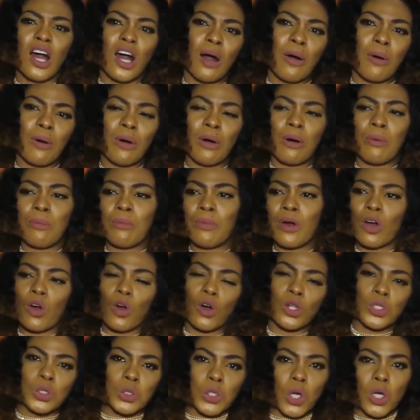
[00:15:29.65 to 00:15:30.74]
a
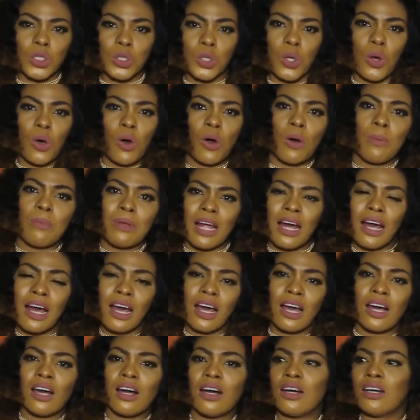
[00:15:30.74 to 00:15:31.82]
conductor,
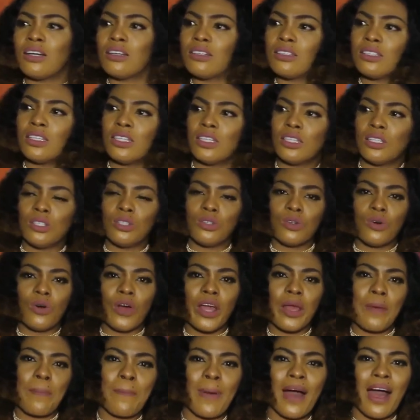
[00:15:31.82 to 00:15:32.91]

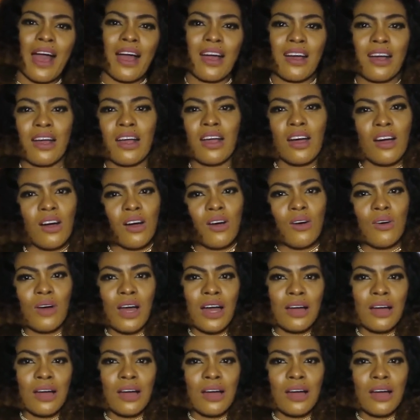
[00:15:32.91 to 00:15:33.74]
a park girl,